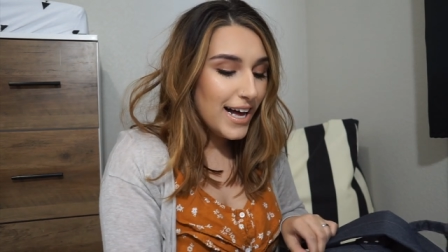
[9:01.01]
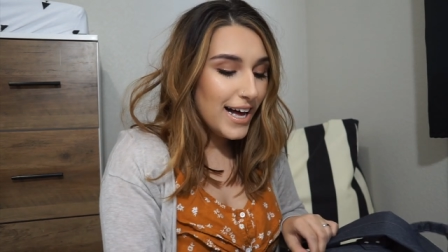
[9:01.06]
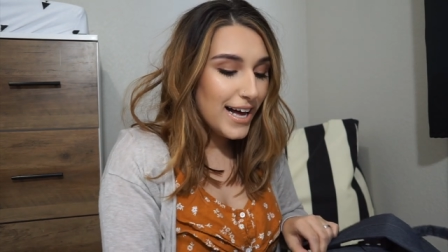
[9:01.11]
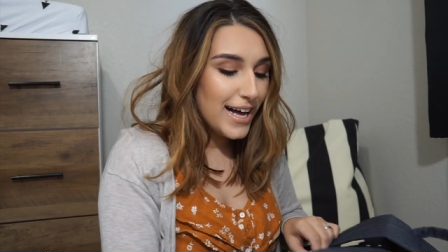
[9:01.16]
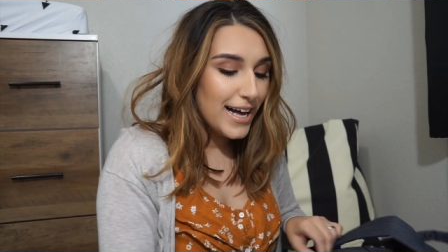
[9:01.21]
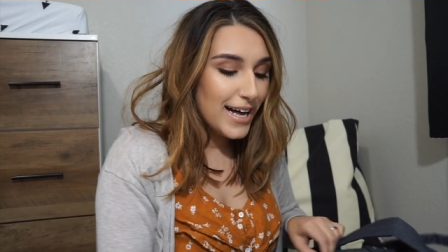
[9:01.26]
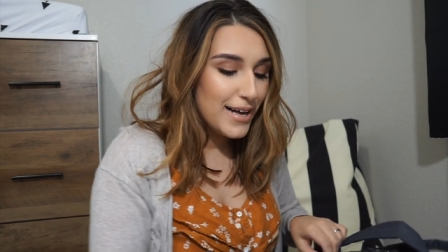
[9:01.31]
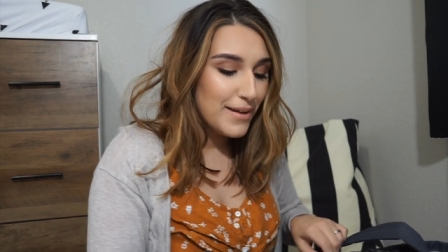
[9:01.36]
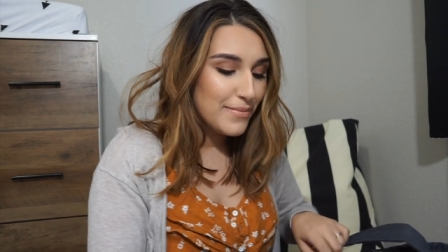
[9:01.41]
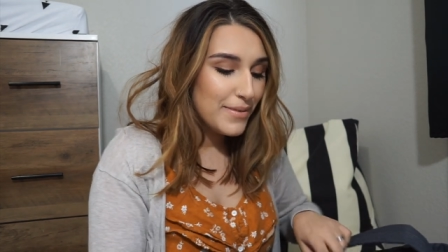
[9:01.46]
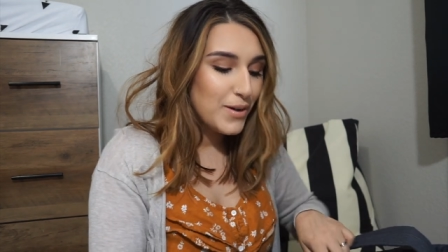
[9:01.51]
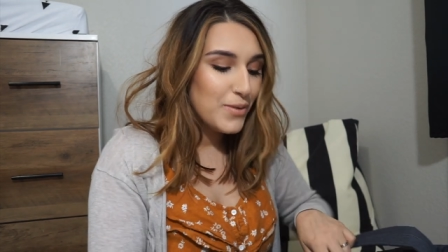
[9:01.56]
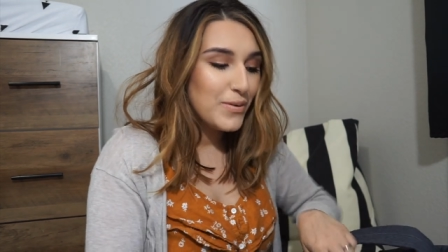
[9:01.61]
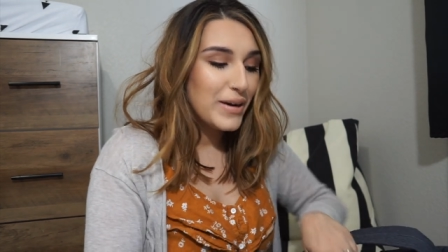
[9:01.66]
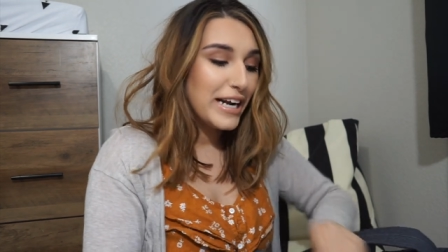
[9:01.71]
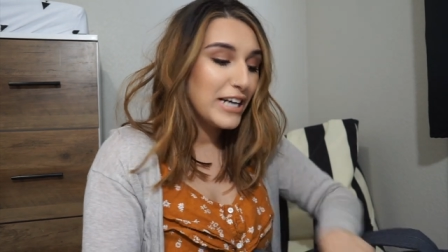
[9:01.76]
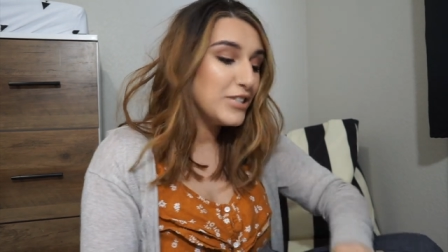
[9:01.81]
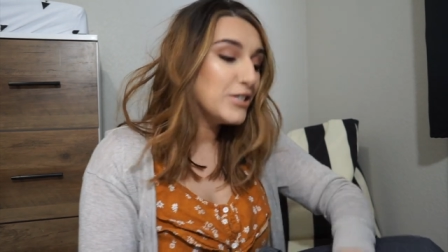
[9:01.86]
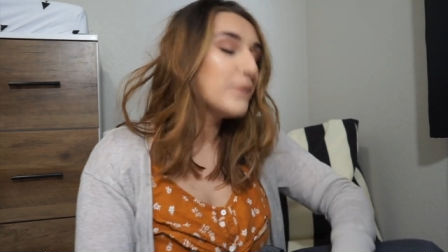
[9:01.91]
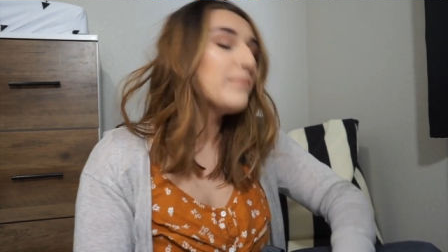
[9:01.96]
um, when
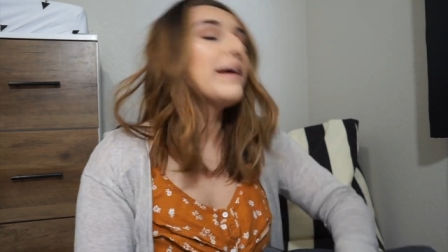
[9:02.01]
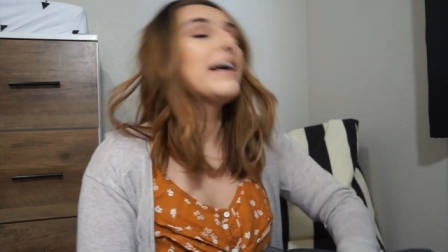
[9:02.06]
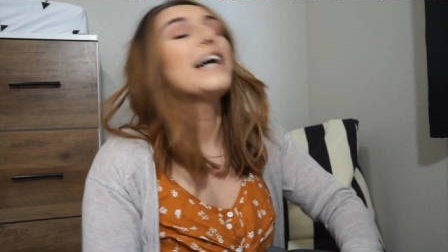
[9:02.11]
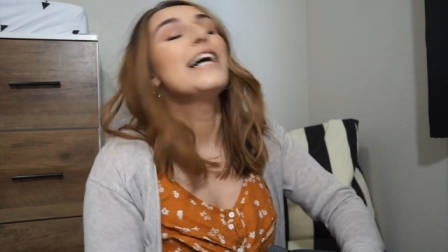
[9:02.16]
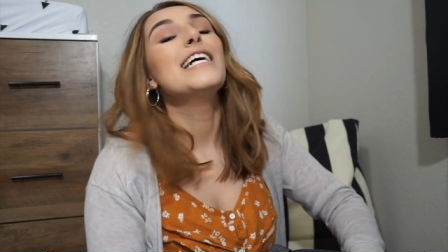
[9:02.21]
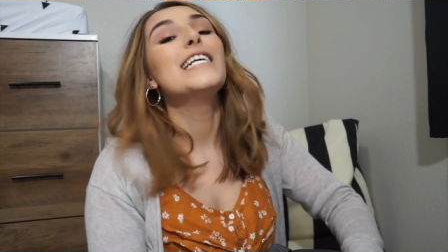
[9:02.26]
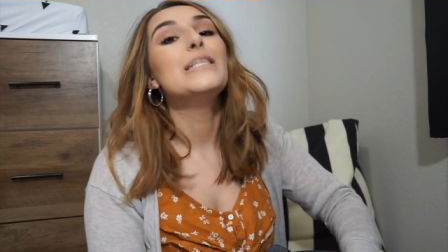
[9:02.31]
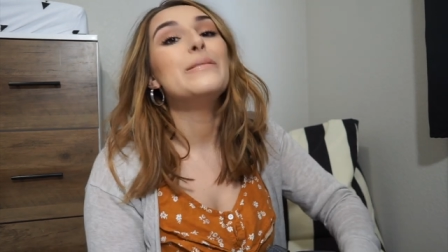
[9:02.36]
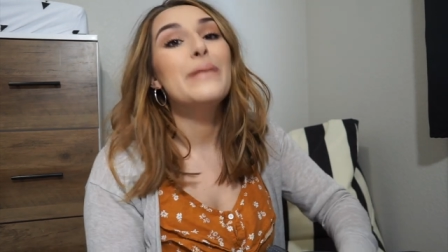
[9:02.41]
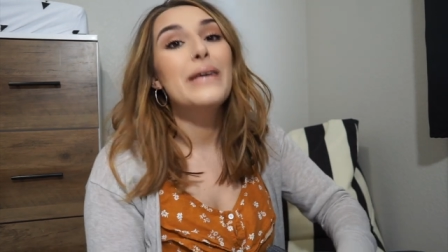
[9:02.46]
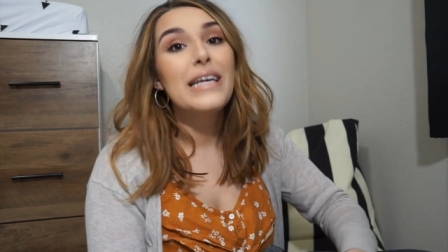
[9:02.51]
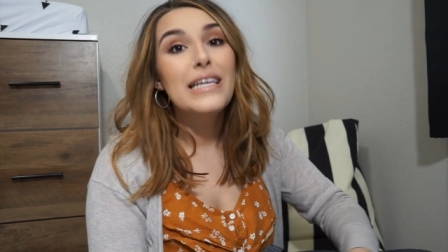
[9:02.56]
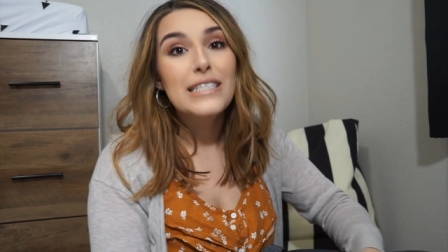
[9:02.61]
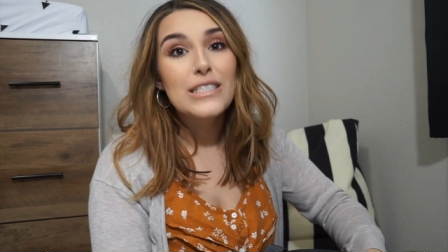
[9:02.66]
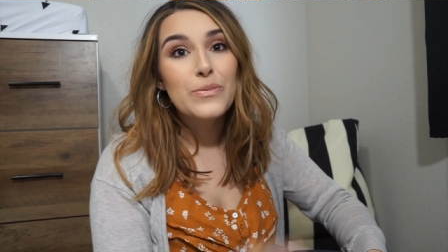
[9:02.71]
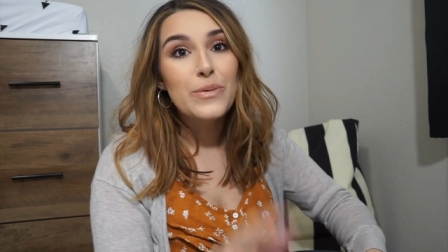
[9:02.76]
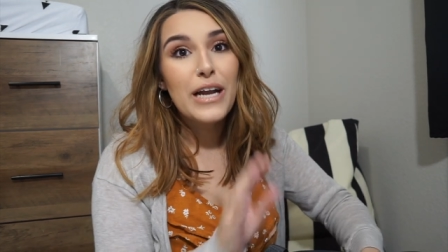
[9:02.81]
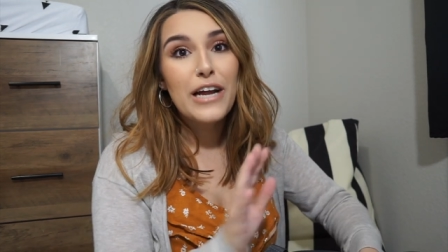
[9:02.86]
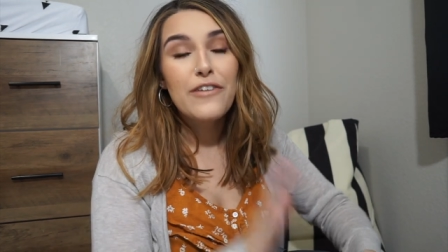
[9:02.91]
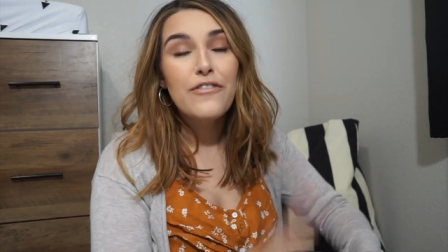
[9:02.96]
I showed my husband,
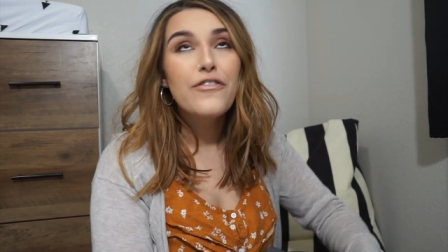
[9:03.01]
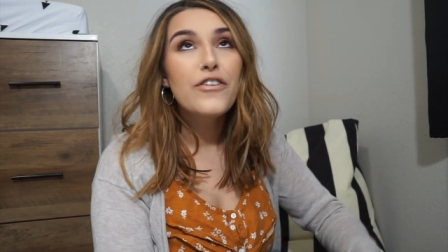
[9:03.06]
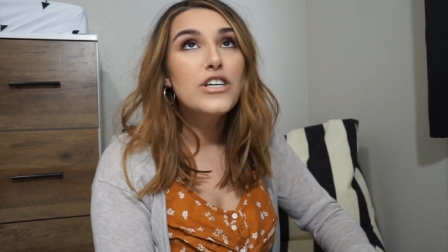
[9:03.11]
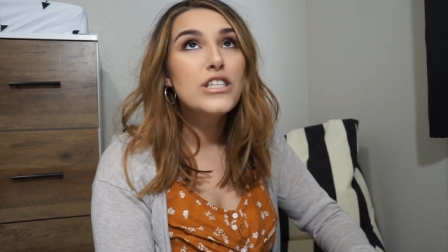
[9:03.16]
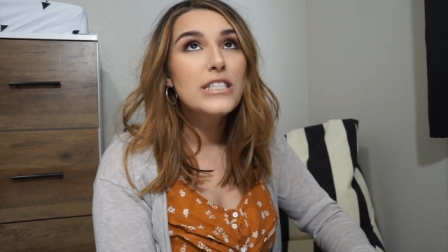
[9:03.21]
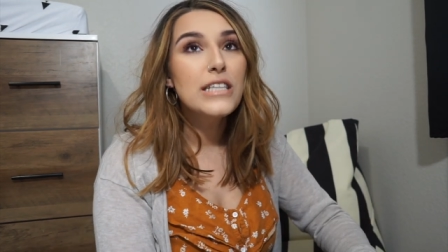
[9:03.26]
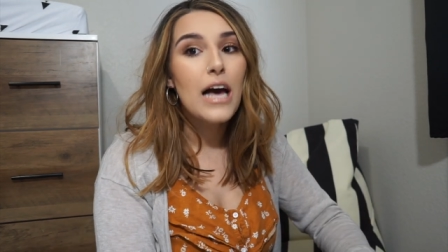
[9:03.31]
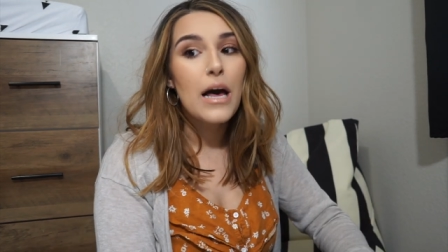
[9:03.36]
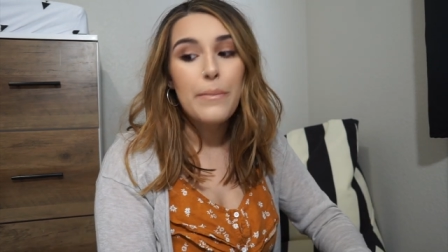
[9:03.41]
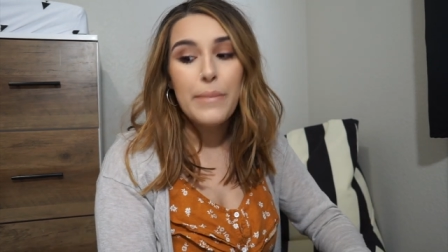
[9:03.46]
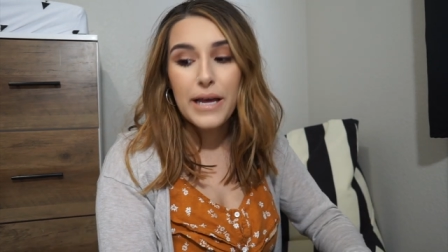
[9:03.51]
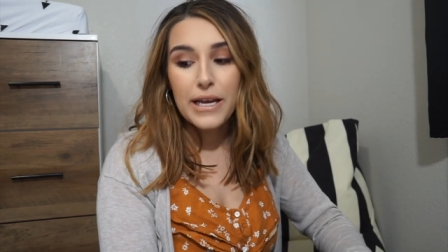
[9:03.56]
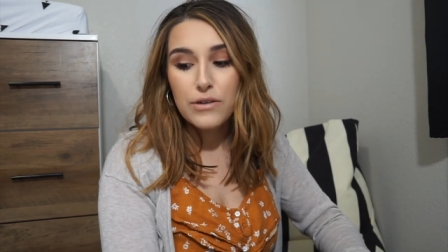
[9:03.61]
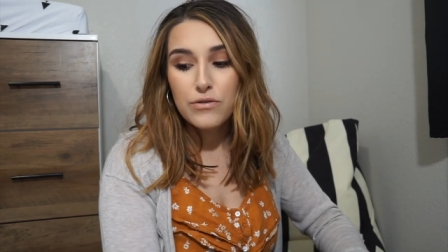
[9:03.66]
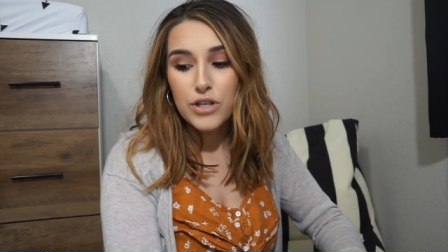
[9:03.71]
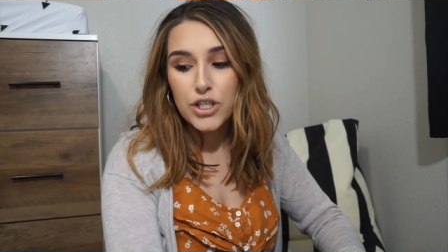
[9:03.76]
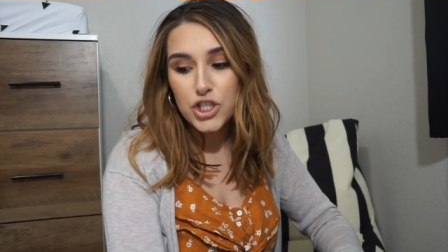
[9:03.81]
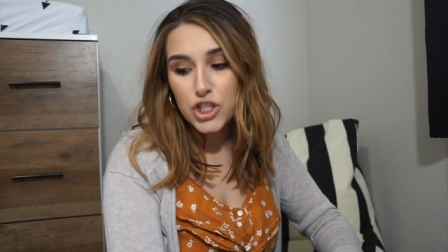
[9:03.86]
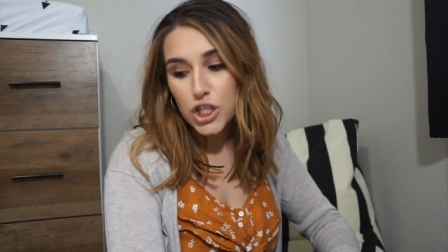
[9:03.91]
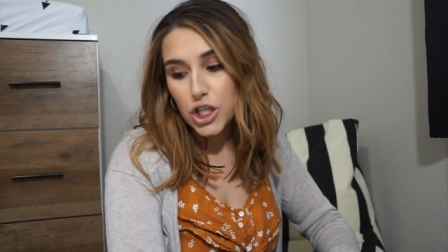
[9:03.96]
when I first got my
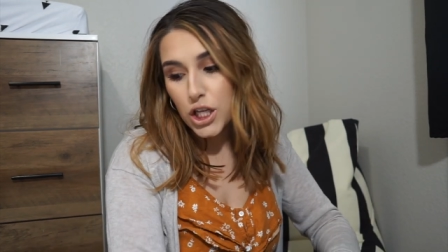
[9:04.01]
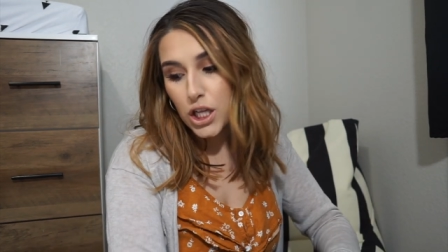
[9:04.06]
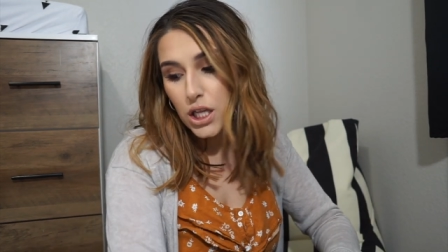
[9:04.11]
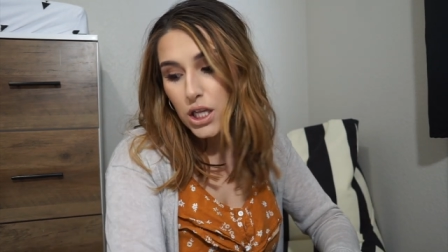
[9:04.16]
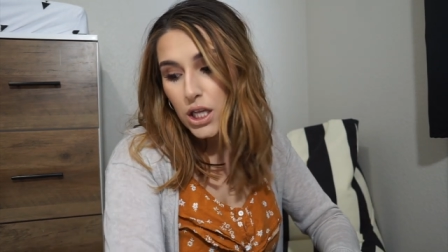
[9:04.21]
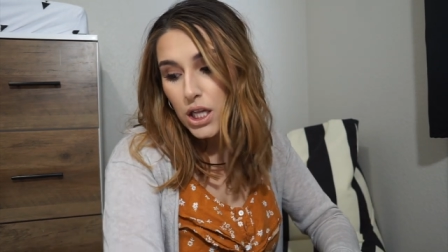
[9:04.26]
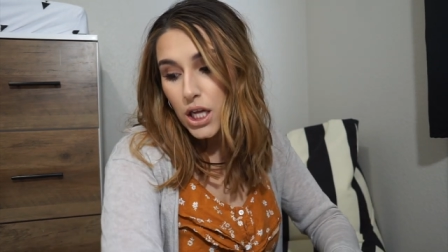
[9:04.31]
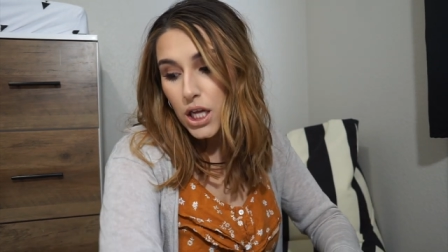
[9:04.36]
original